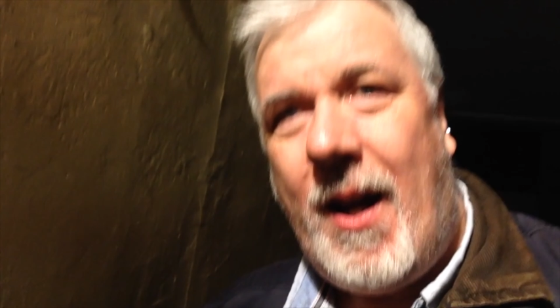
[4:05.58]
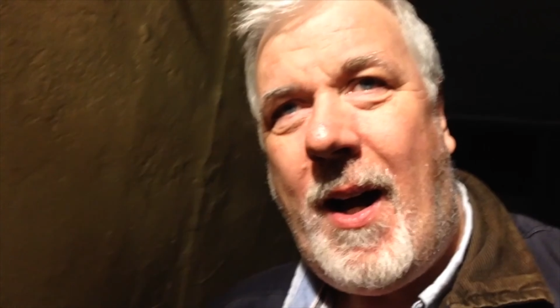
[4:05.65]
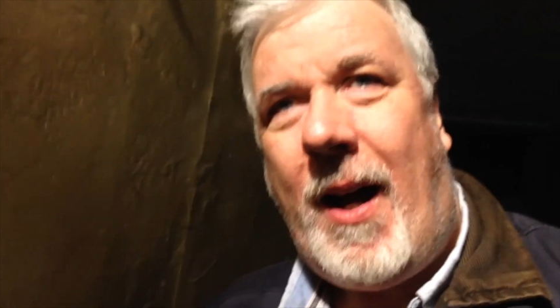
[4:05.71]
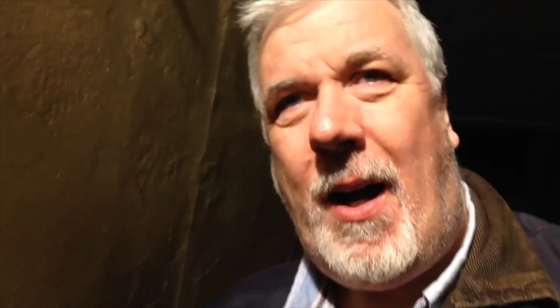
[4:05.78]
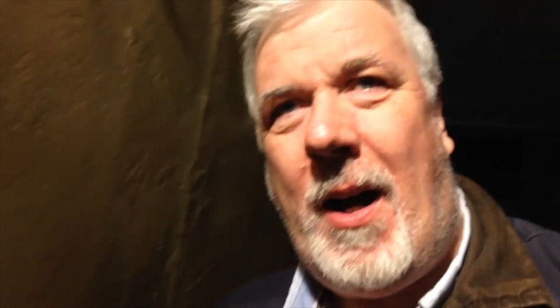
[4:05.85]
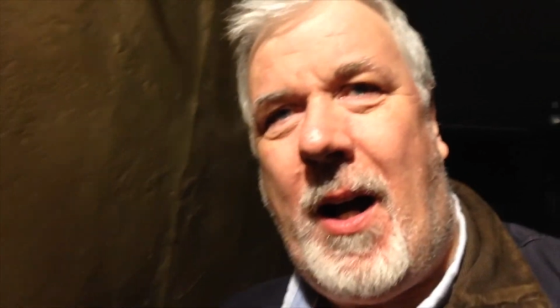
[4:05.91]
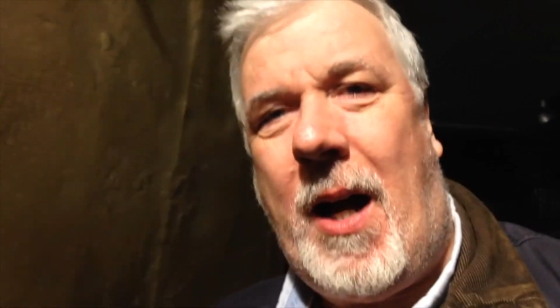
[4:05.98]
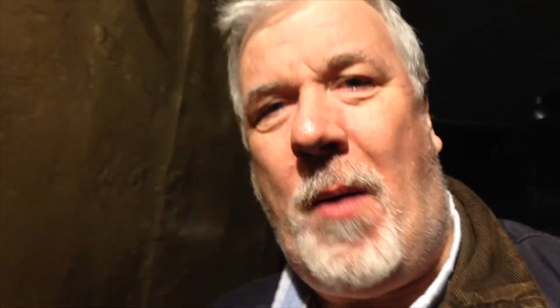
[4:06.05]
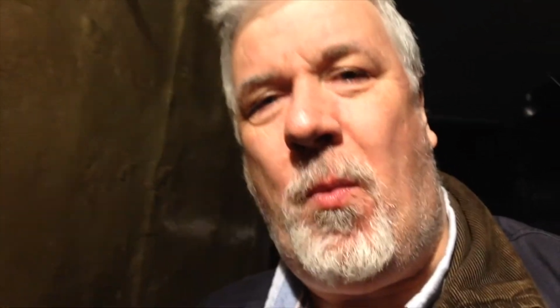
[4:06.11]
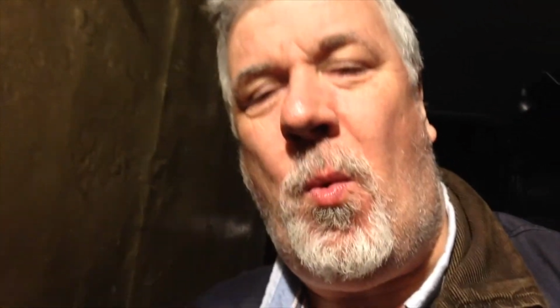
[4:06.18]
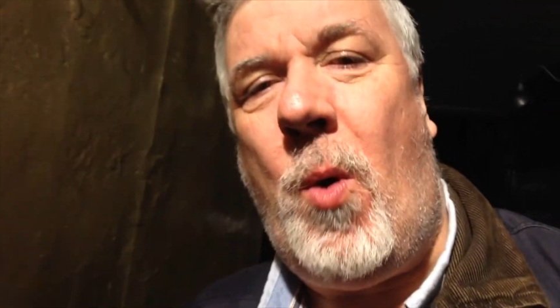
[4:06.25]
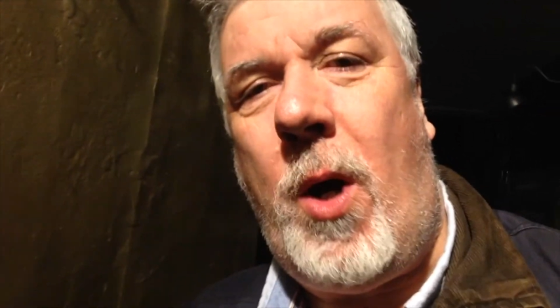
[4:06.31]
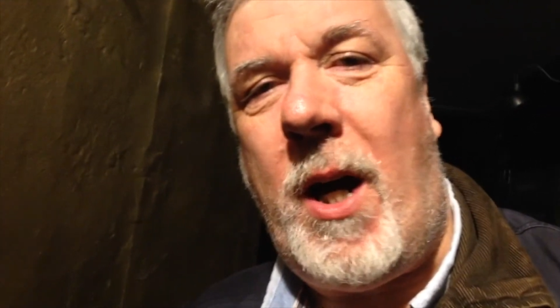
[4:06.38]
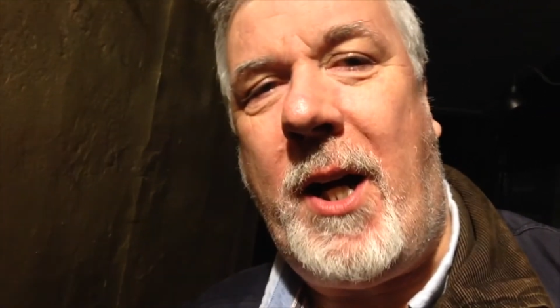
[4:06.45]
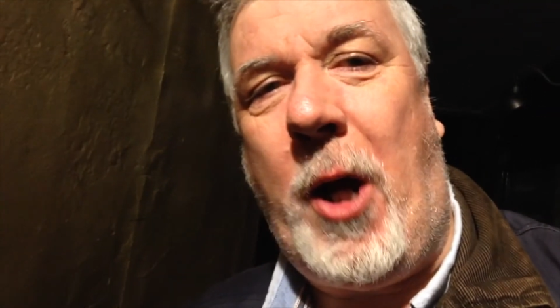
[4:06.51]
and
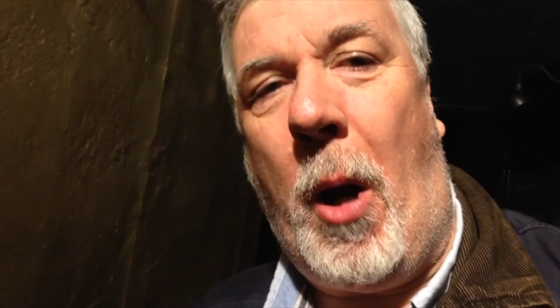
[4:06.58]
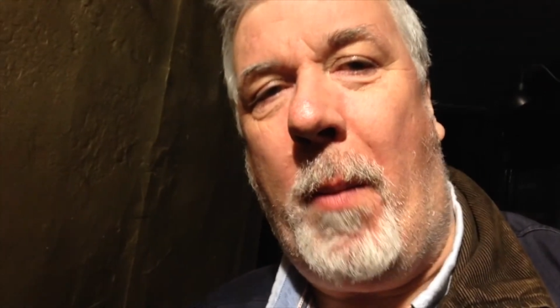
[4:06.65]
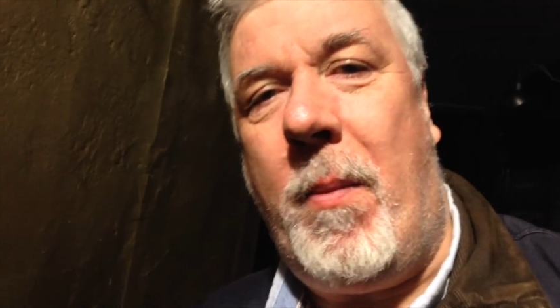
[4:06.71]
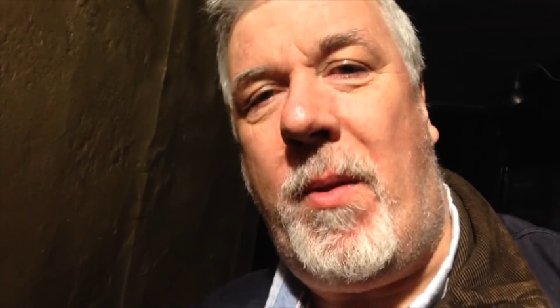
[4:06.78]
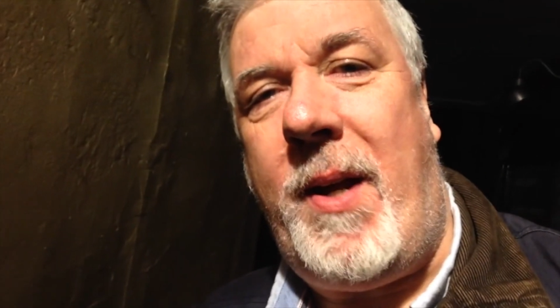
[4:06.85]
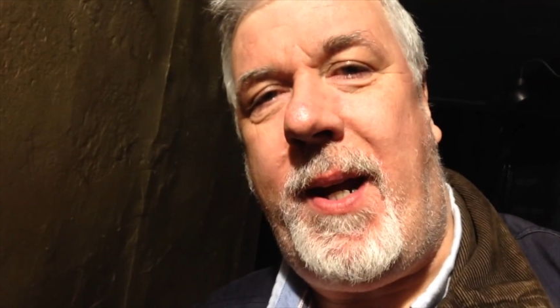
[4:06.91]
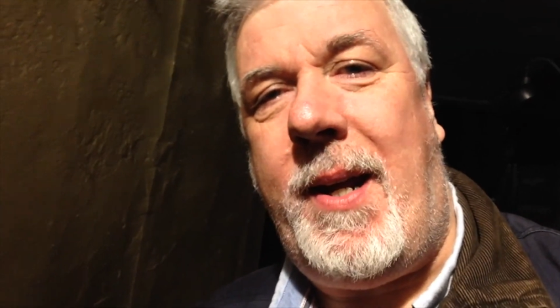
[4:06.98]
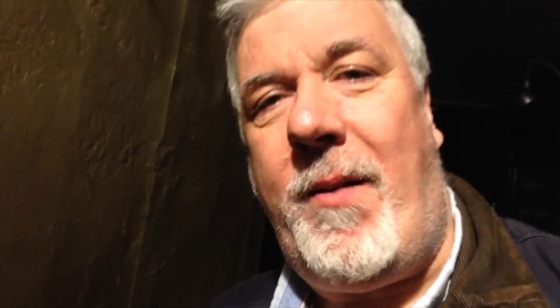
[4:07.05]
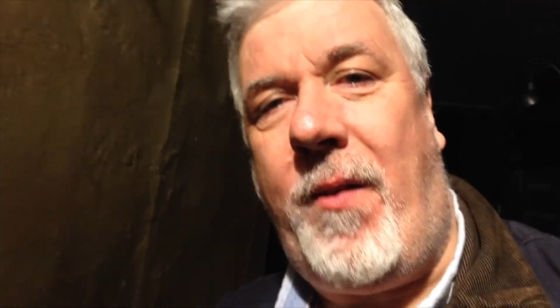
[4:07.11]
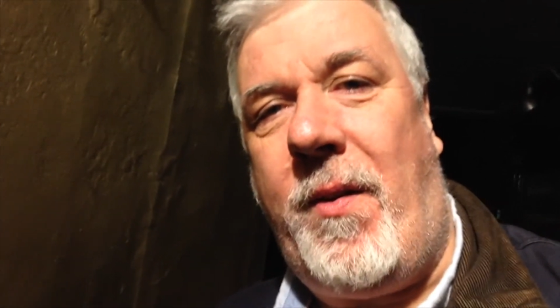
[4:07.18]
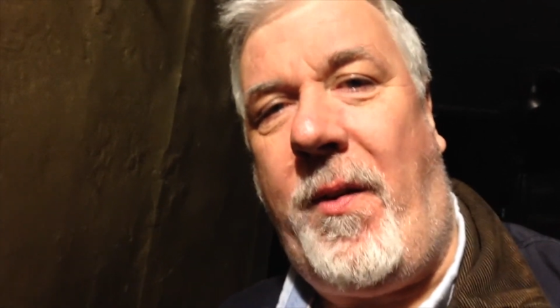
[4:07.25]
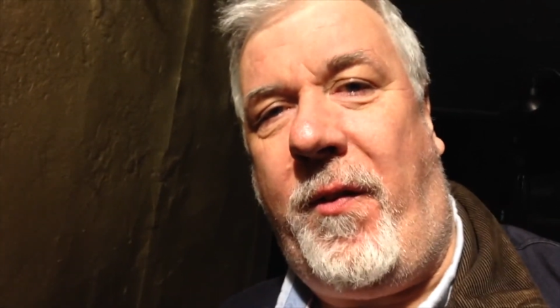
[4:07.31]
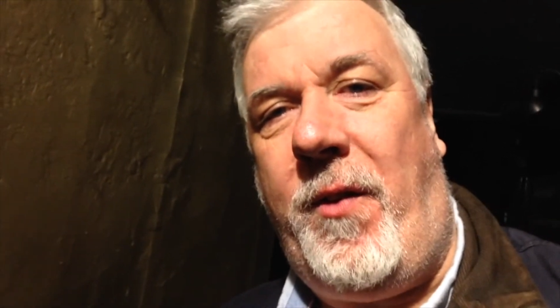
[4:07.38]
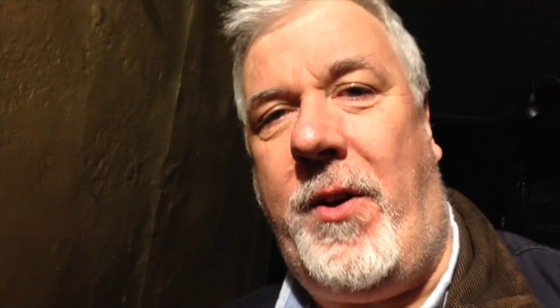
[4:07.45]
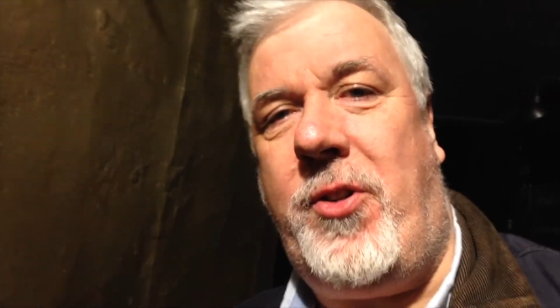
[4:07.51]
work up
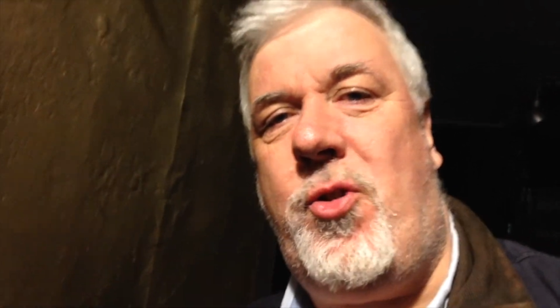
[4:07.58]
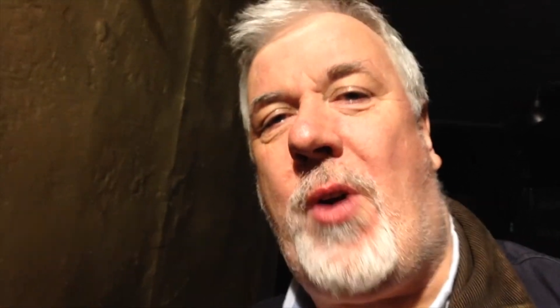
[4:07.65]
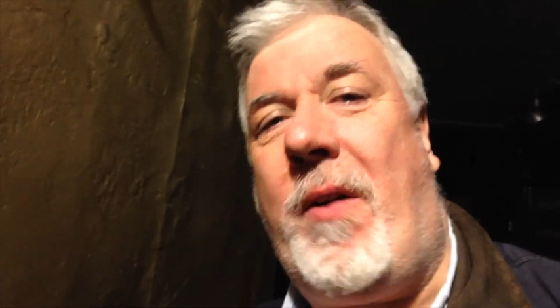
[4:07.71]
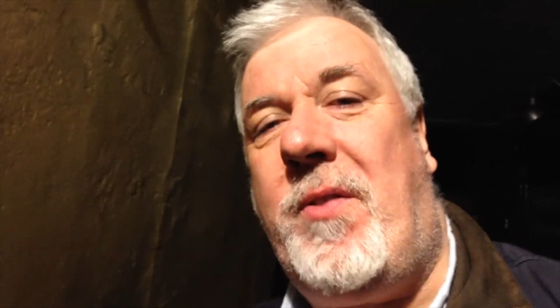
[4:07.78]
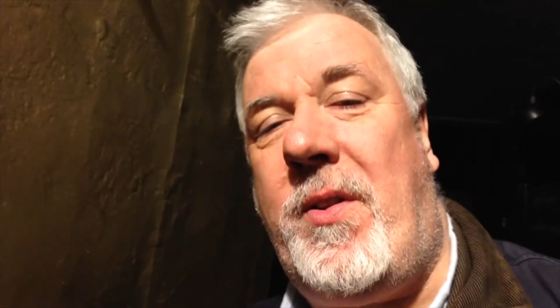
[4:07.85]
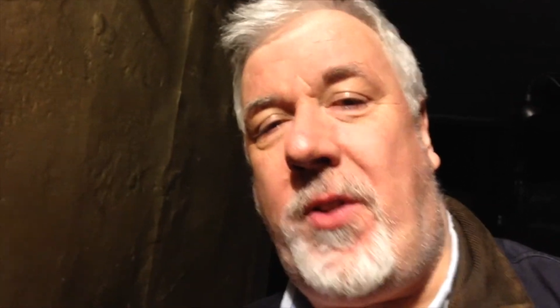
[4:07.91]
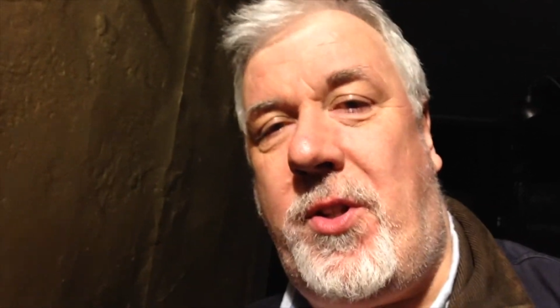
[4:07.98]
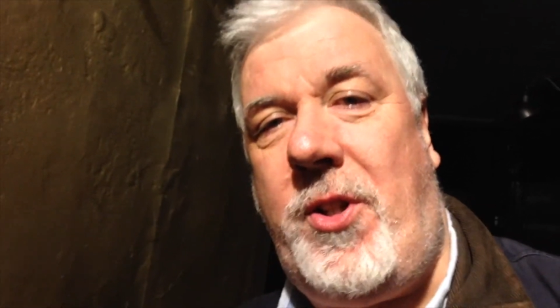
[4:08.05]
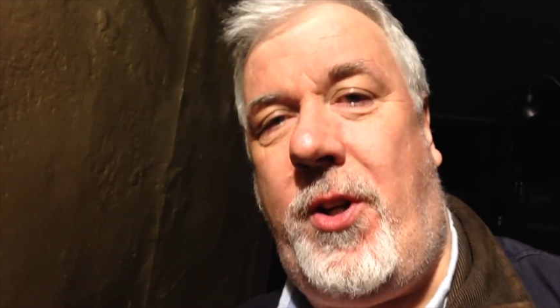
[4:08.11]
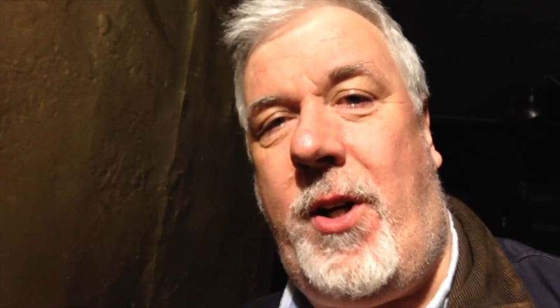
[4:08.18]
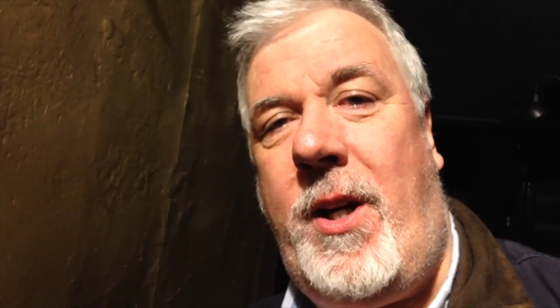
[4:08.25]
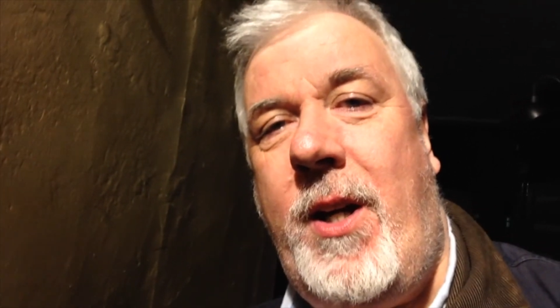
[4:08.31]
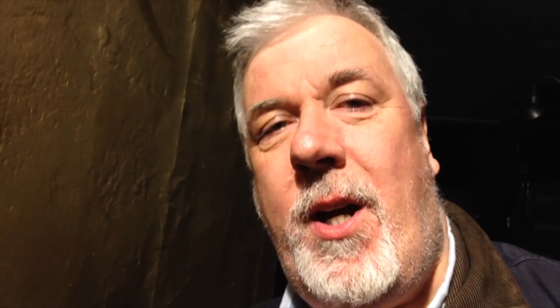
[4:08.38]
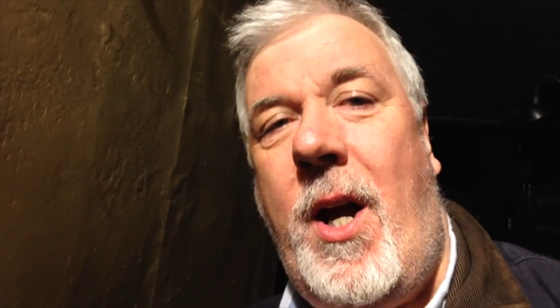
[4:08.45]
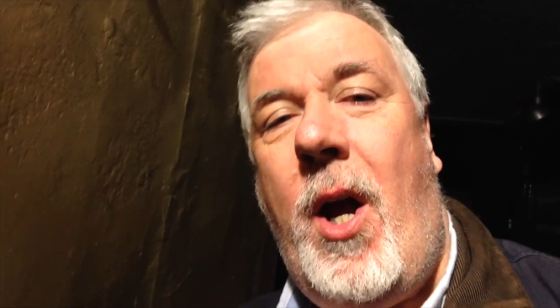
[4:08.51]
the first draft of the tour.